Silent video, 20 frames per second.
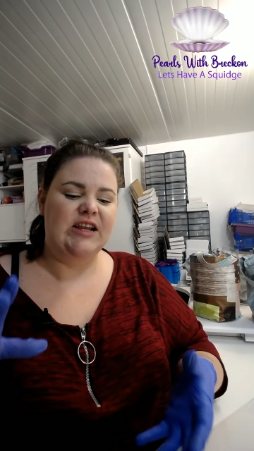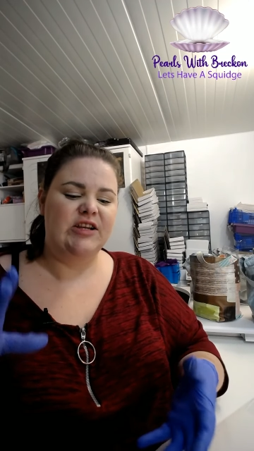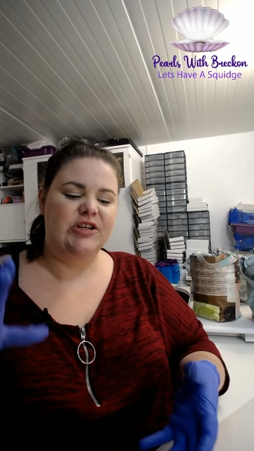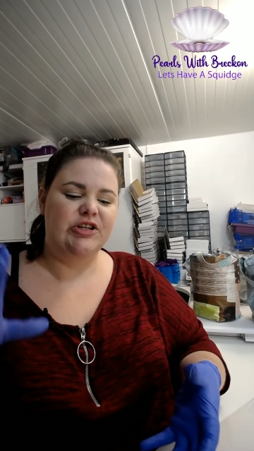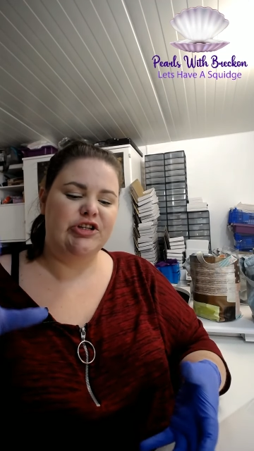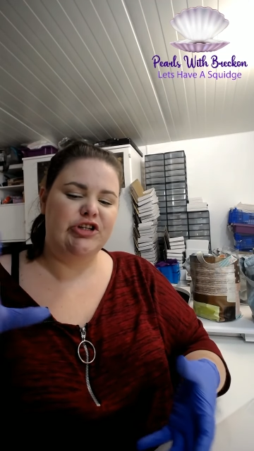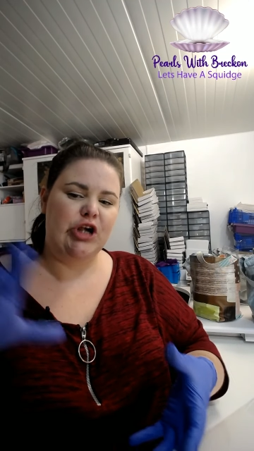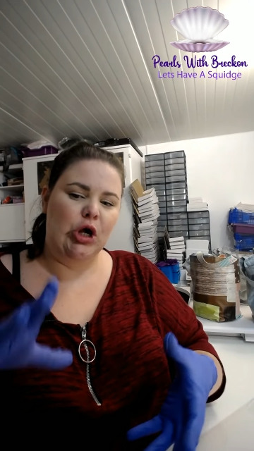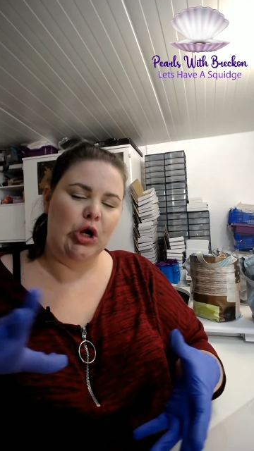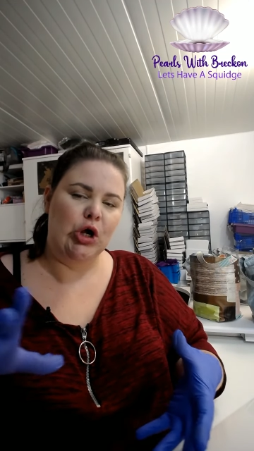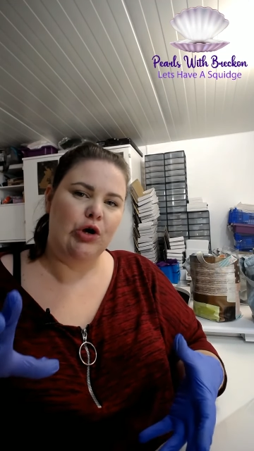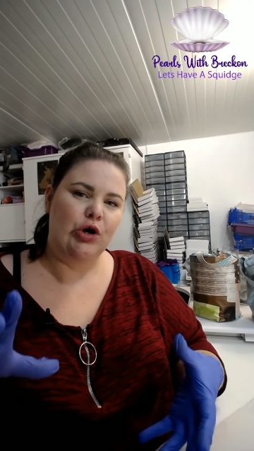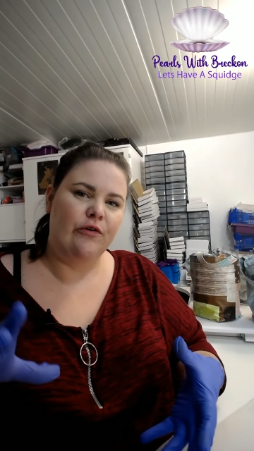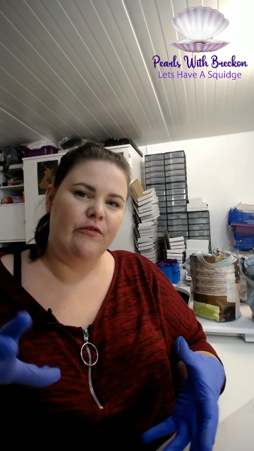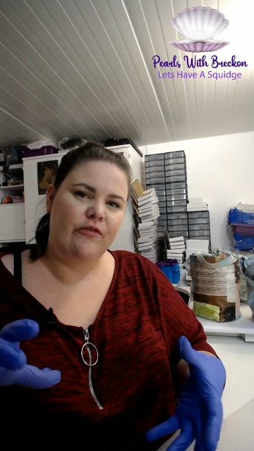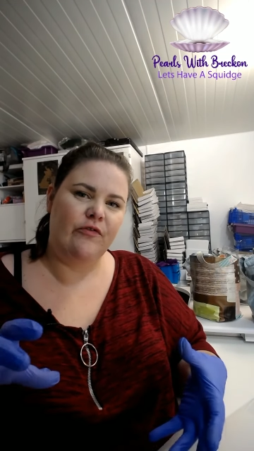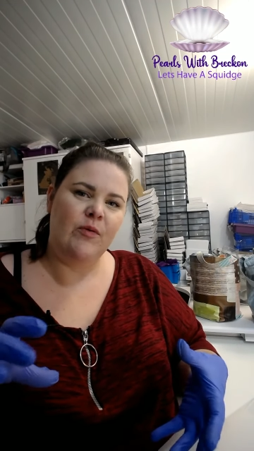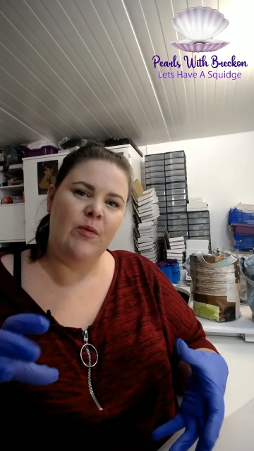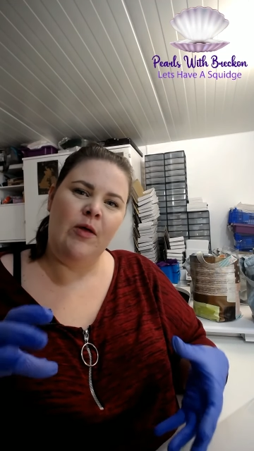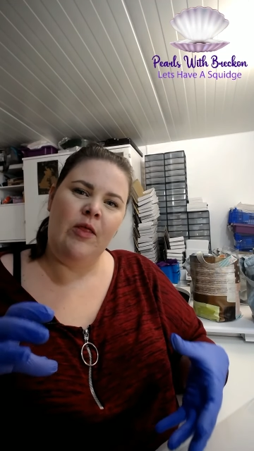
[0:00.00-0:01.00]
chunk
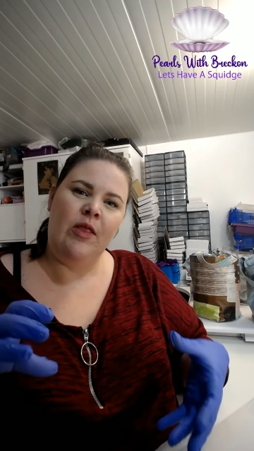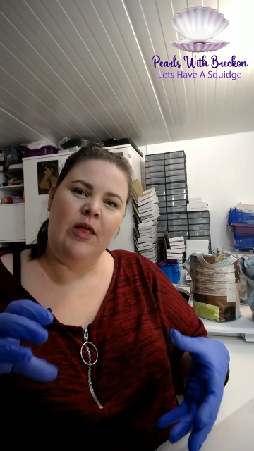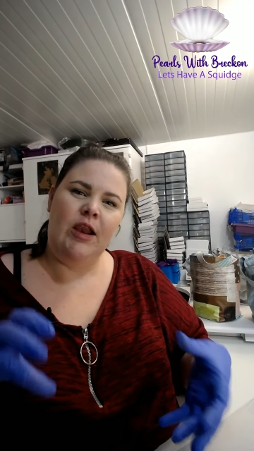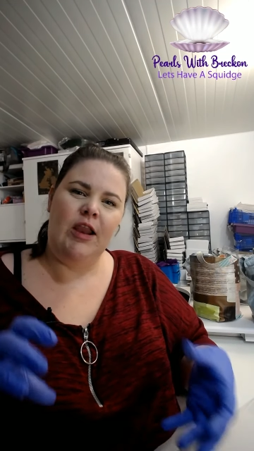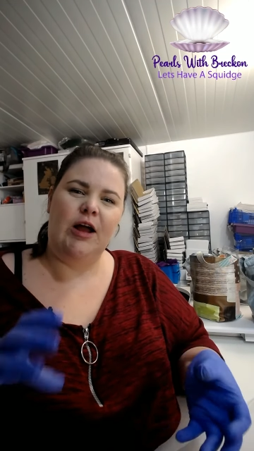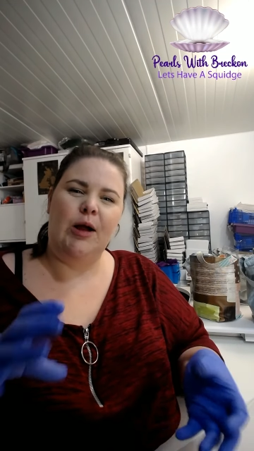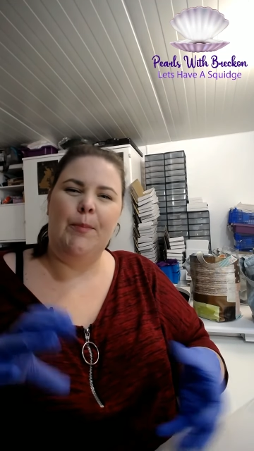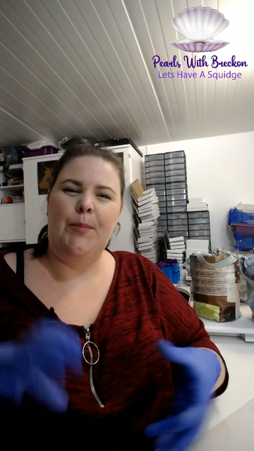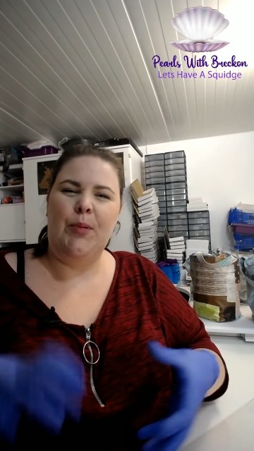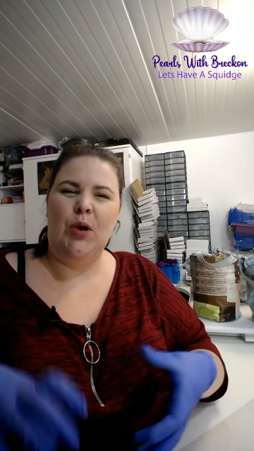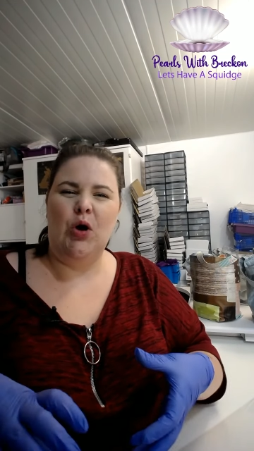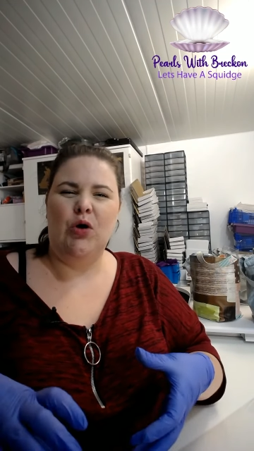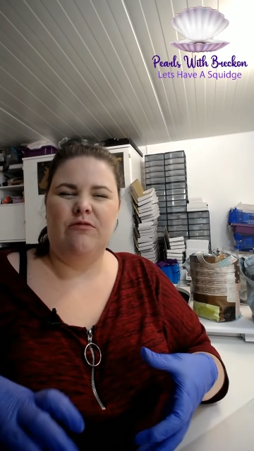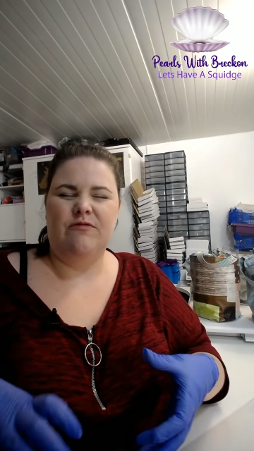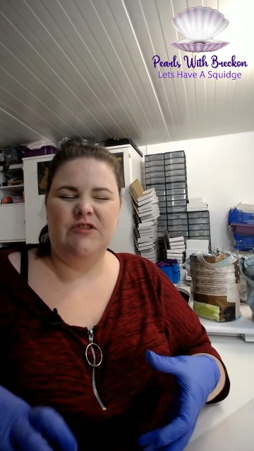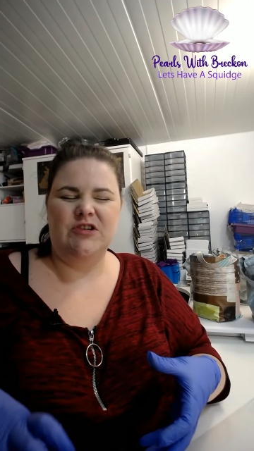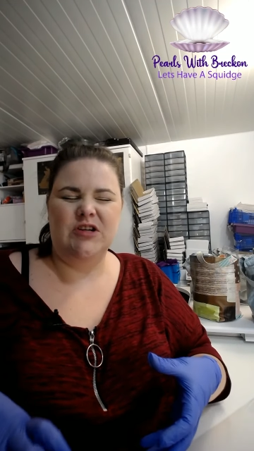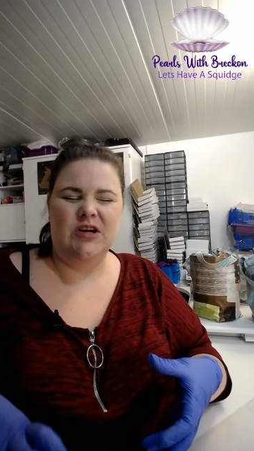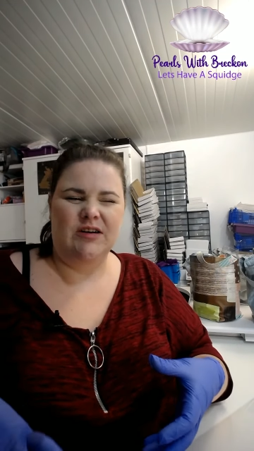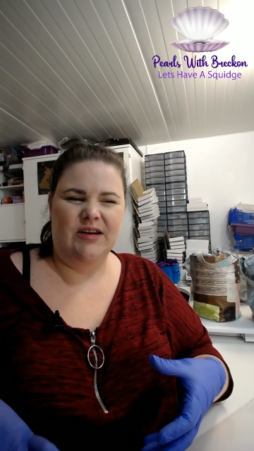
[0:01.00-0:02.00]
of, like a block of
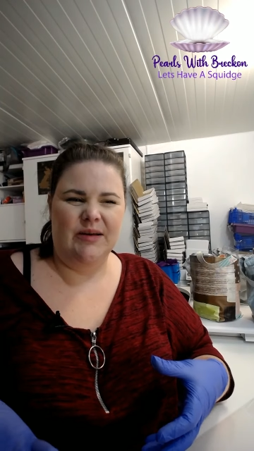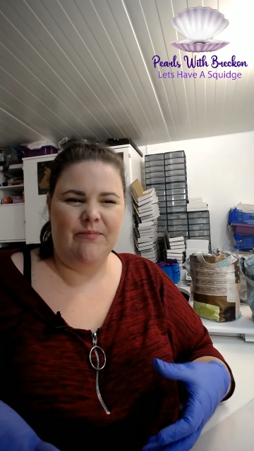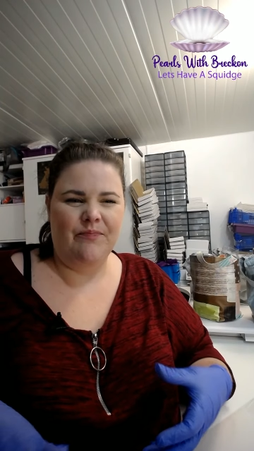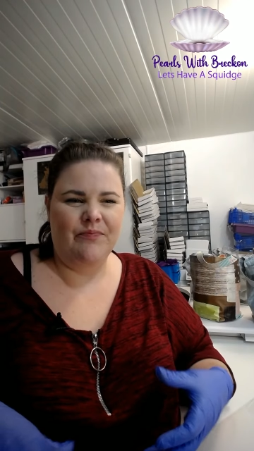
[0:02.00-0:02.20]
time.